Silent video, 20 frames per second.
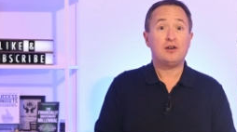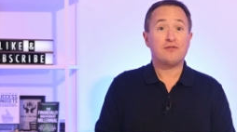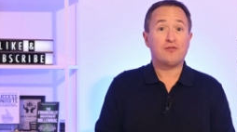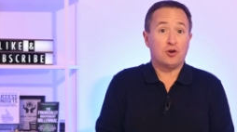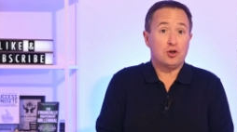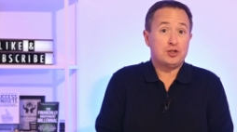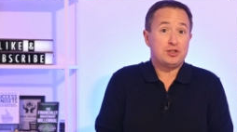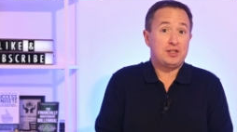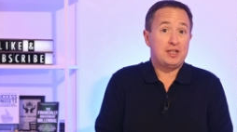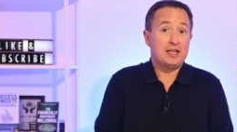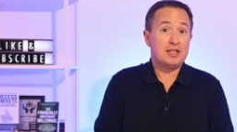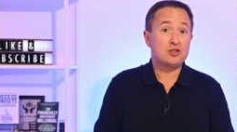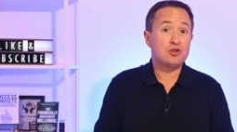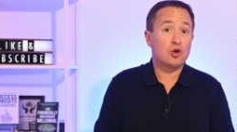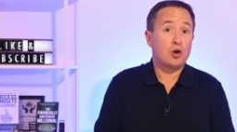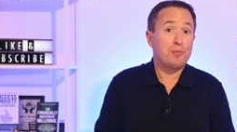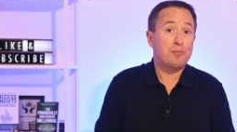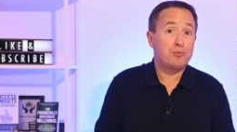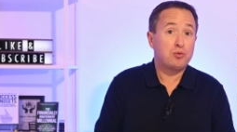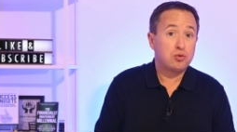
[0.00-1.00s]
First is their
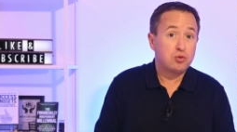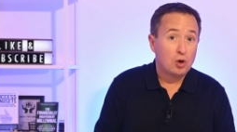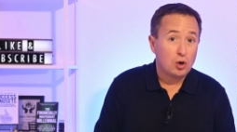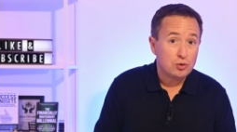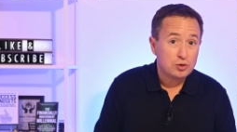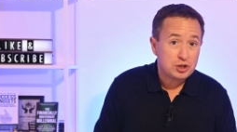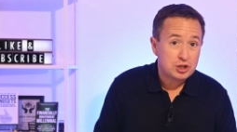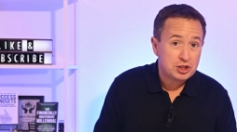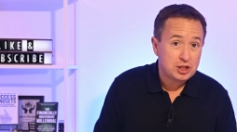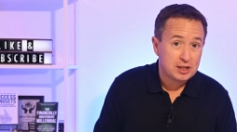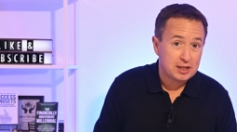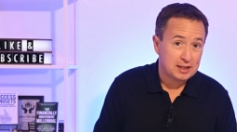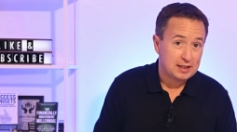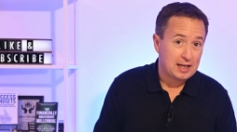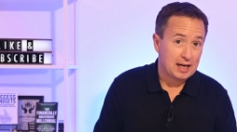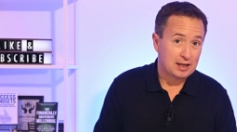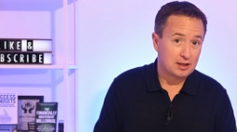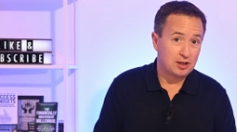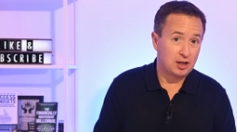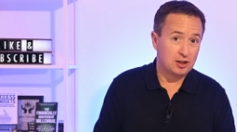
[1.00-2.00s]
approach to the
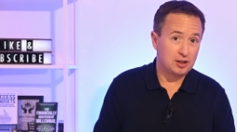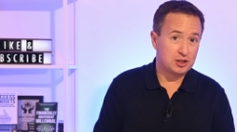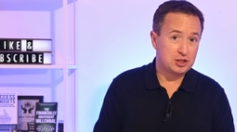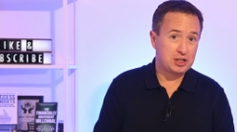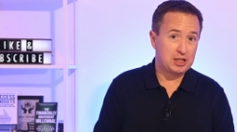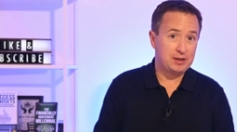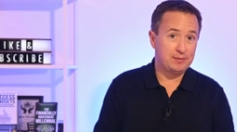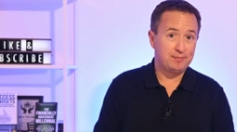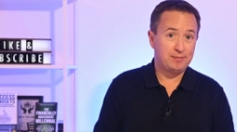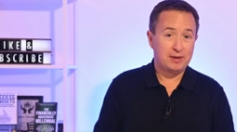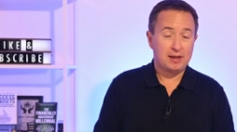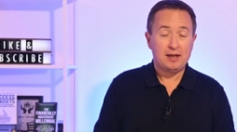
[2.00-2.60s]
technology,